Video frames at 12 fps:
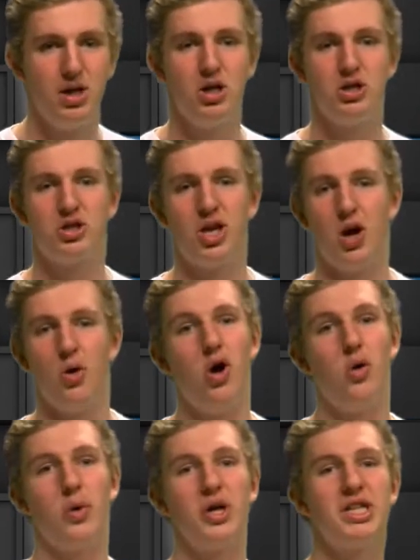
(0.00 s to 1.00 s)
So
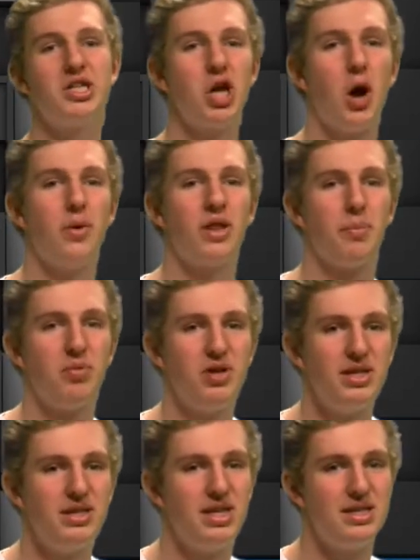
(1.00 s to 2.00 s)
we're going to start with the
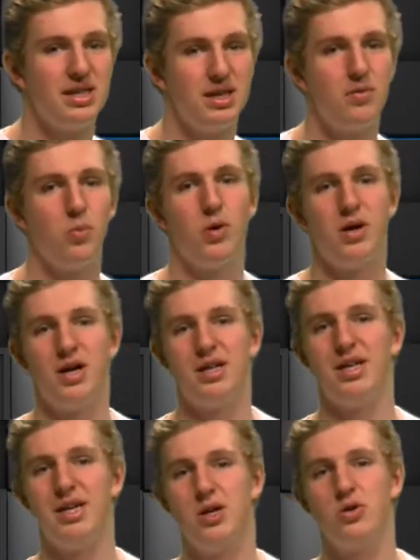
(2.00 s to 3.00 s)
preseason where the
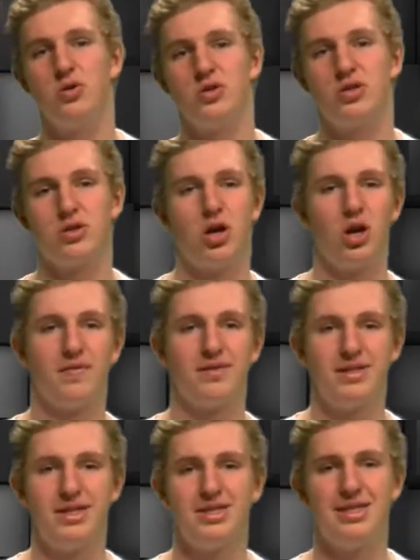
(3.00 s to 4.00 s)
Eagles started off the season.